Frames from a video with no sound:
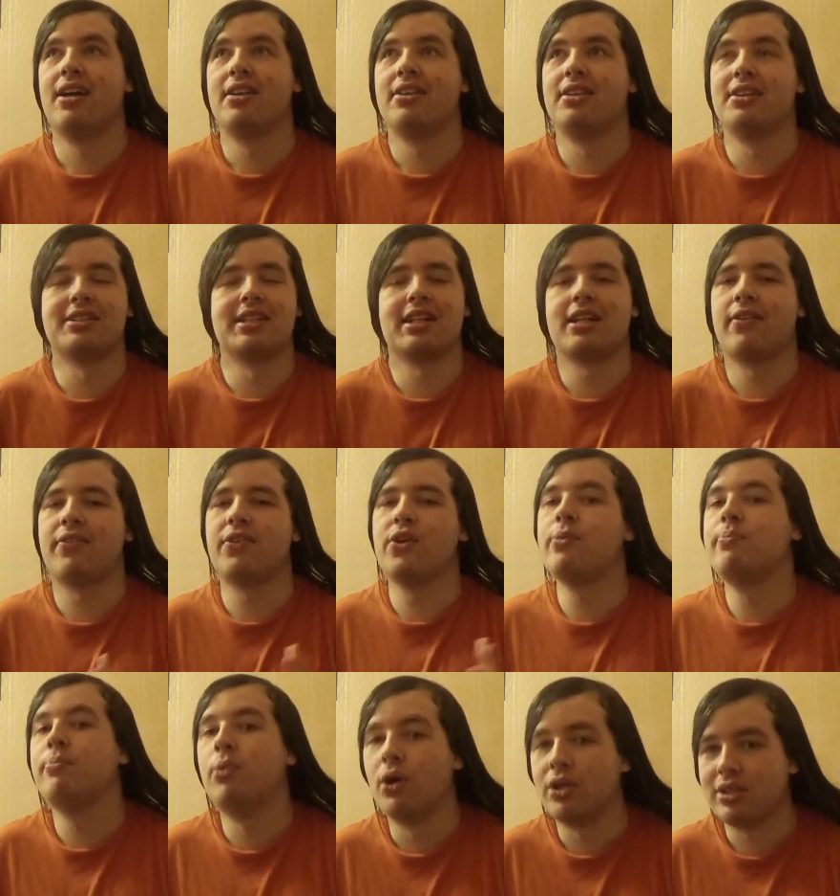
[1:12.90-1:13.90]
there's like a
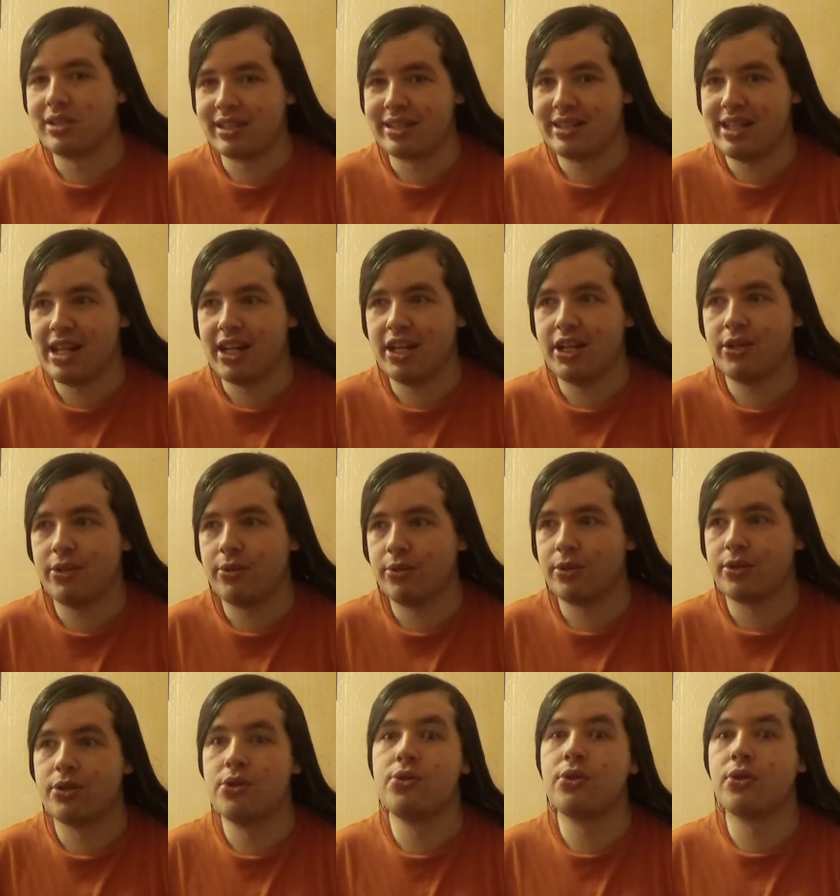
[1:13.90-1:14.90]
few buttons that take you to
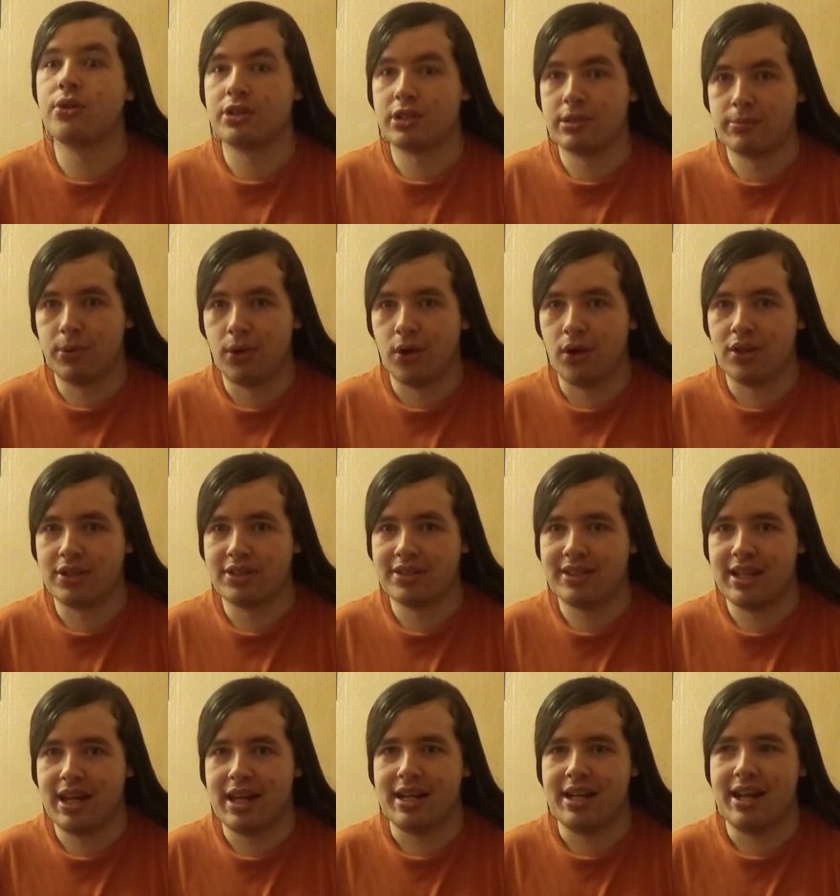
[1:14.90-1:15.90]
Google's support
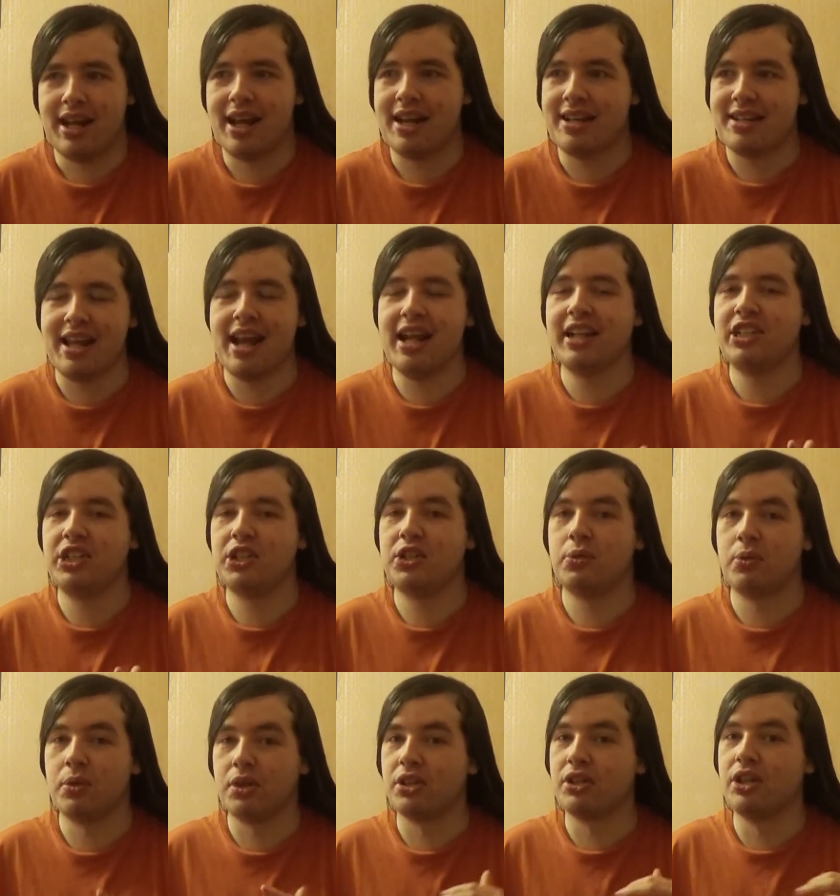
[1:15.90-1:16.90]
site. It takes you
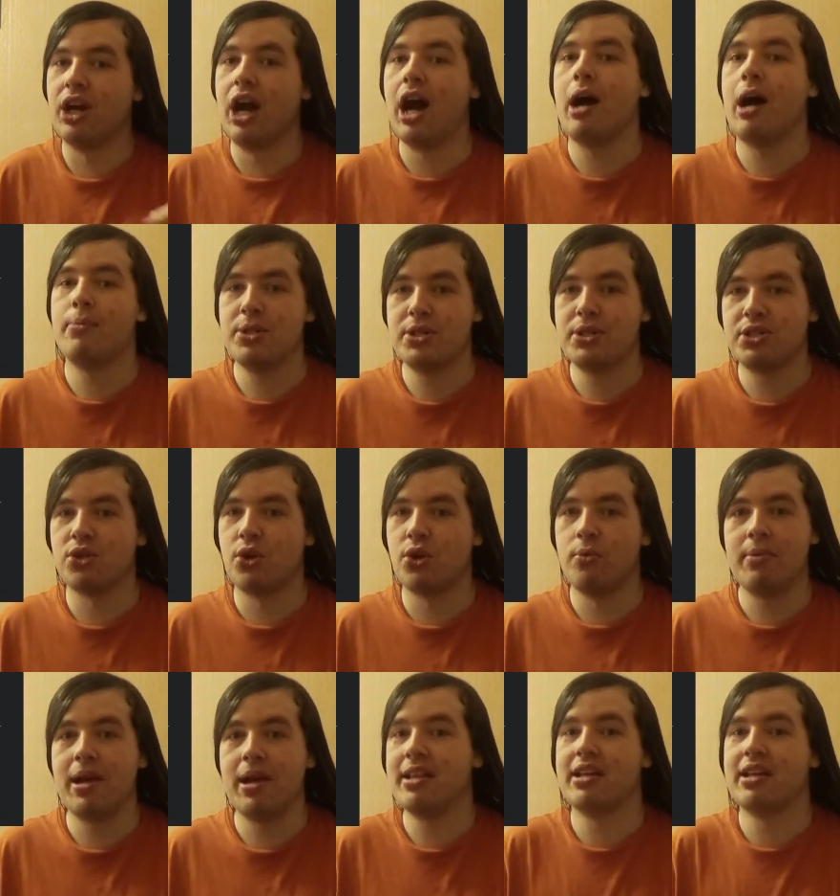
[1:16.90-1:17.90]
to a garbage
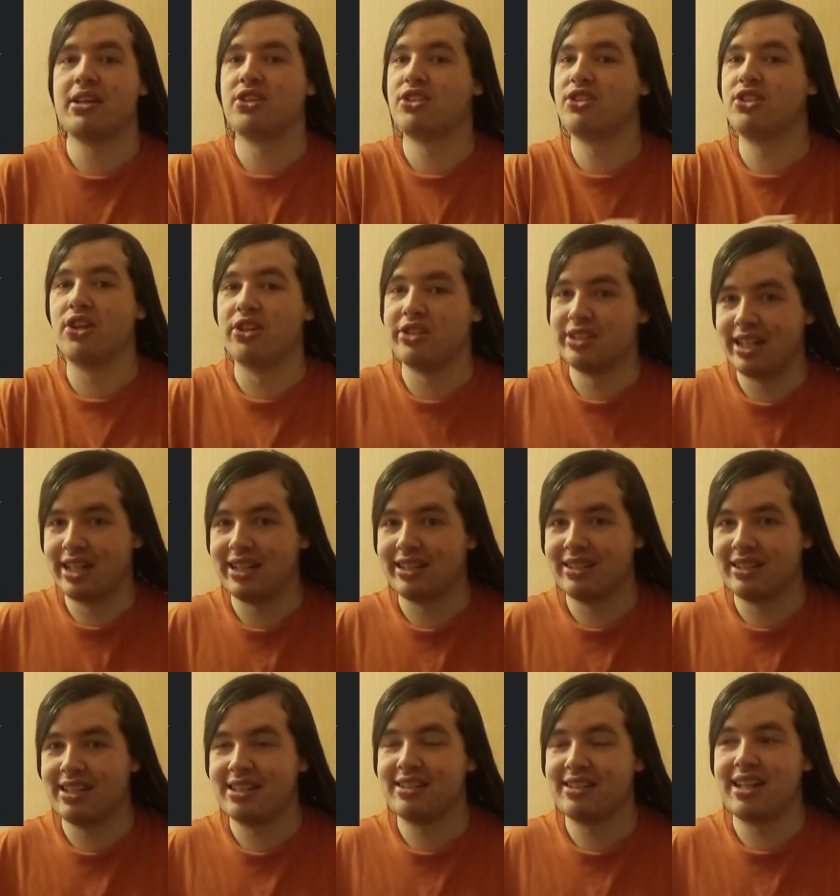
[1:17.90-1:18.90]
domain that just doesn't
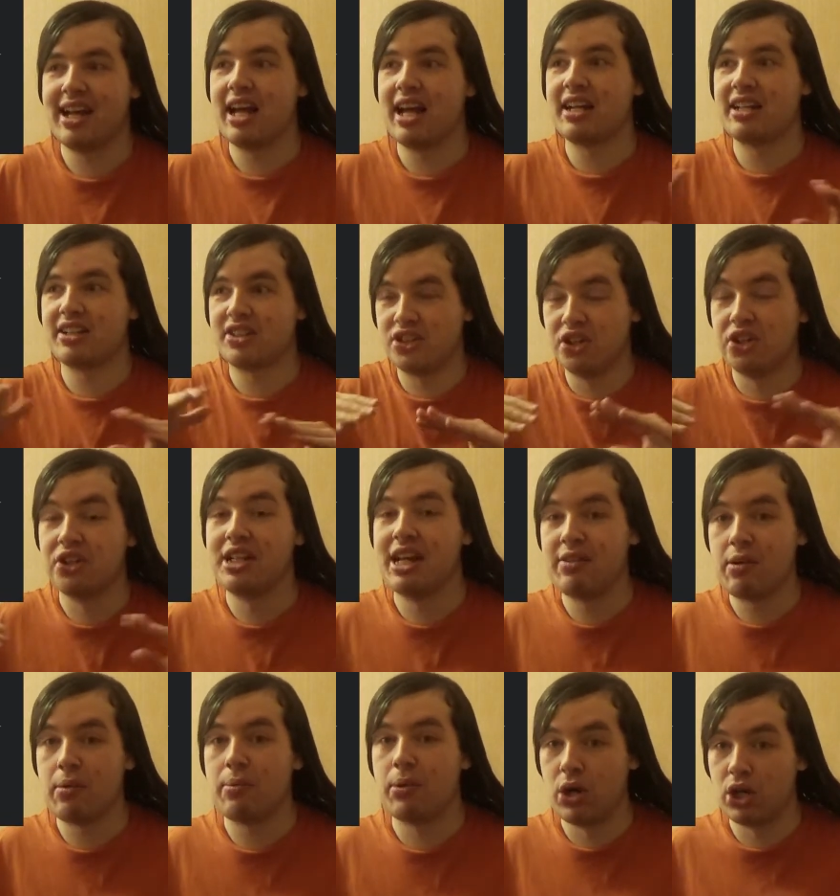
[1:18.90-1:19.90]
exist and could
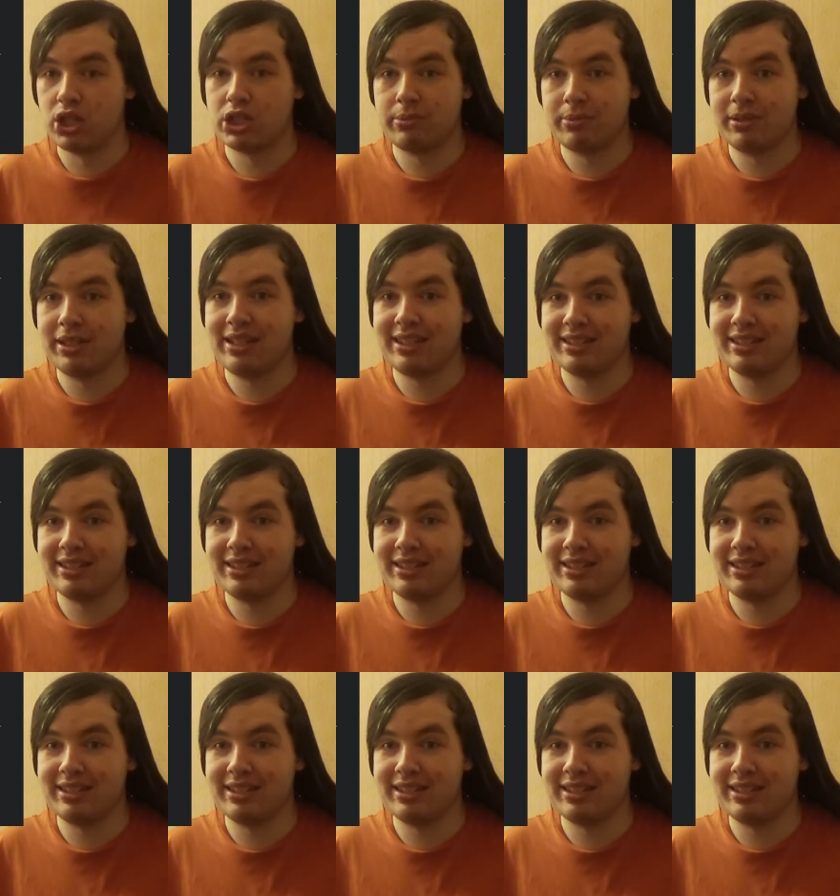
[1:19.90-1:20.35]
never possibly